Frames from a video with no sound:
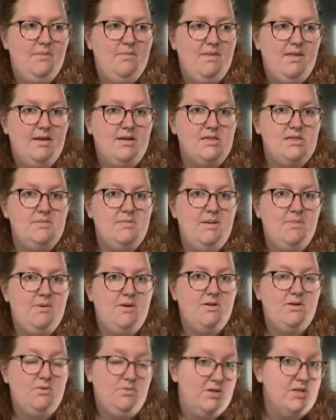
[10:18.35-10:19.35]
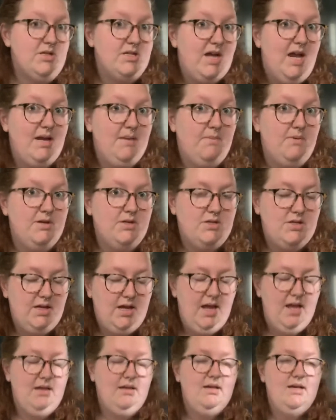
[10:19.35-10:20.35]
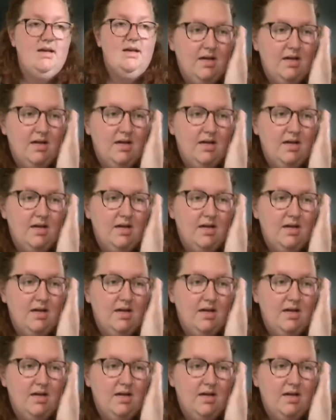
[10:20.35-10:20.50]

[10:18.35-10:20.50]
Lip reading: thanks to my brother, which I appreciate.